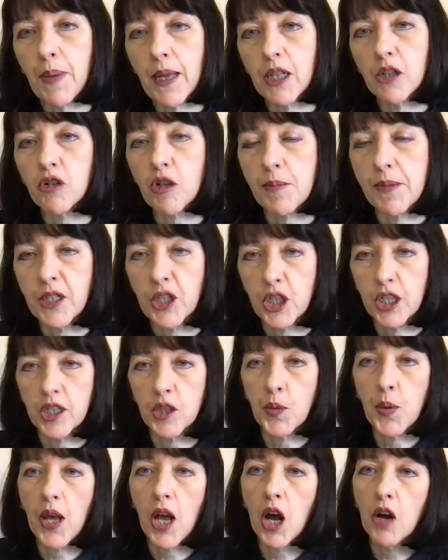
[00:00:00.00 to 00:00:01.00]
Pilgrimages,
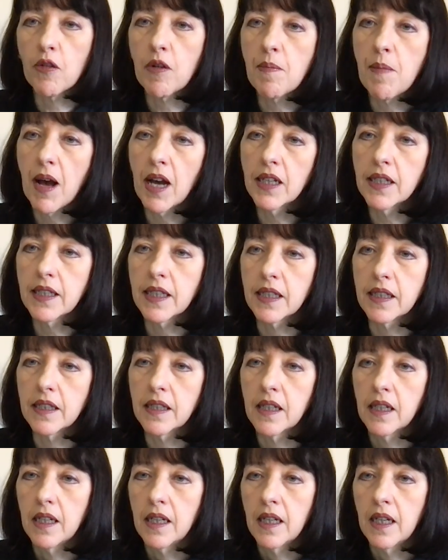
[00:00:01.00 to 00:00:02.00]
we are reminded
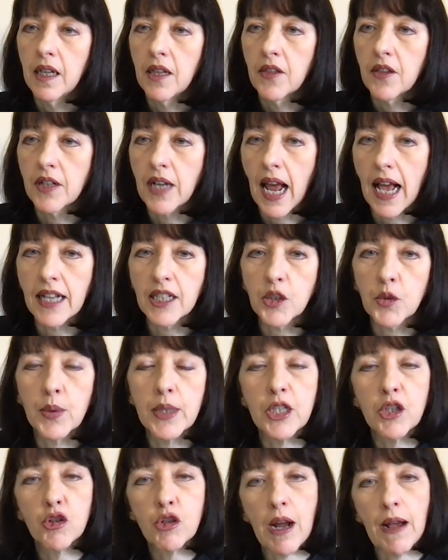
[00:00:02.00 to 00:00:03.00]
that as we
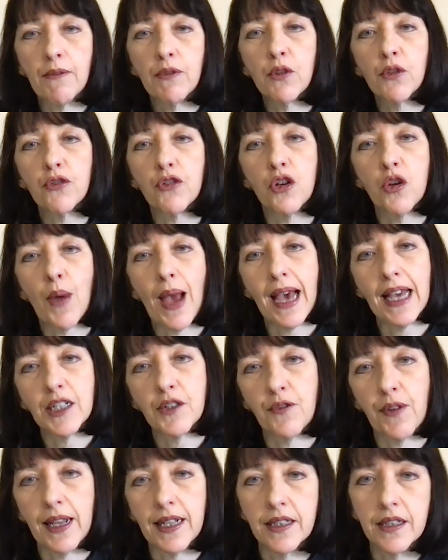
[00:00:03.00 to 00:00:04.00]
travel through
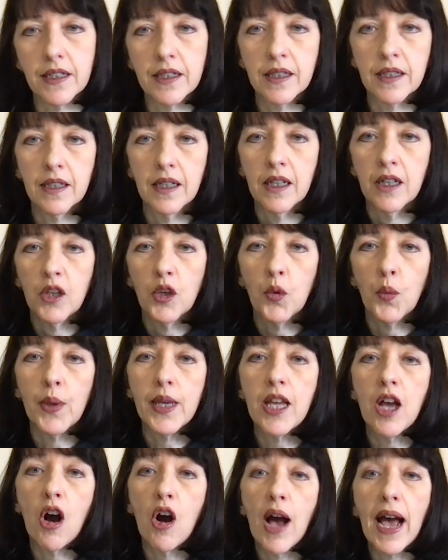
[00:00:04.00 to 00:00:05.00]
Advent,
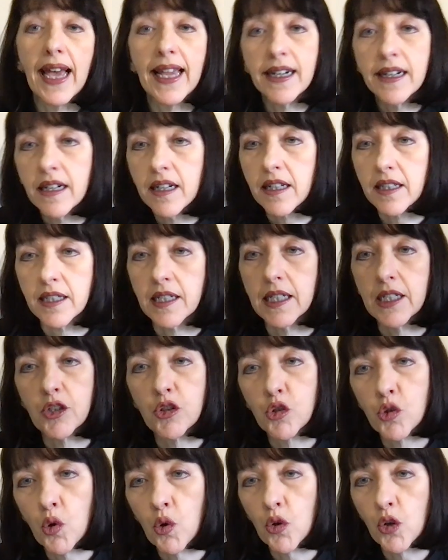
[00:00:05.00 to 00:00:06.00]
we are endlessly
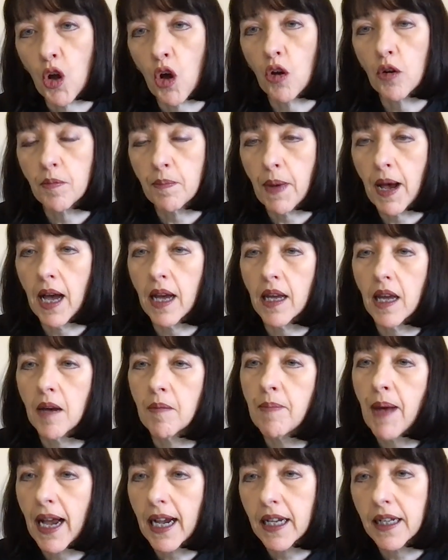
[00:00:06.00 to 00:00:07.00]
drawn on by a
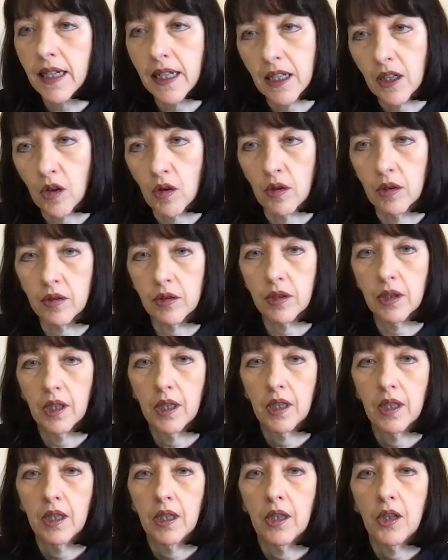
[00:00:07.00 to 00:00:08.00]
beckoning God,
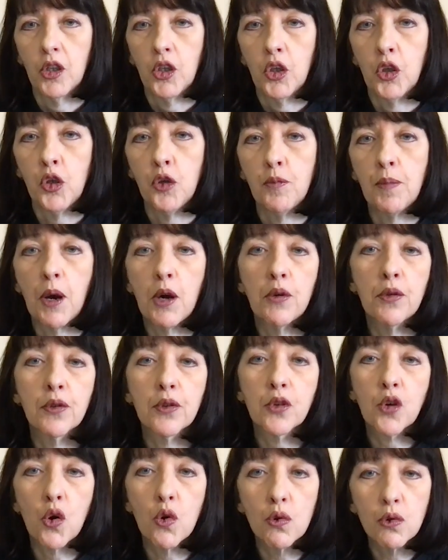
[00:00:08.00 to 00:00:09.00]
who both
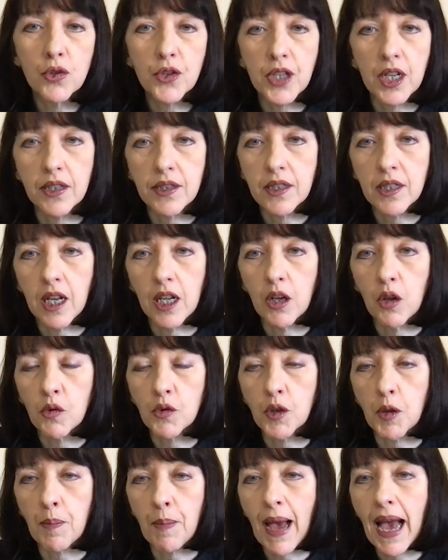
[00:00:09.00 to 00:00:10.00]
calls us along
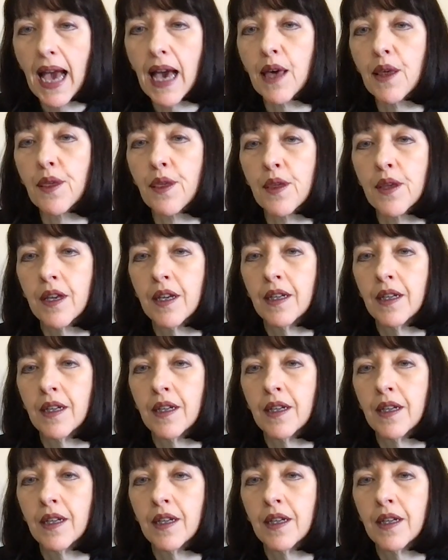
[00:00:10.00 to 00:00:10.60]
the path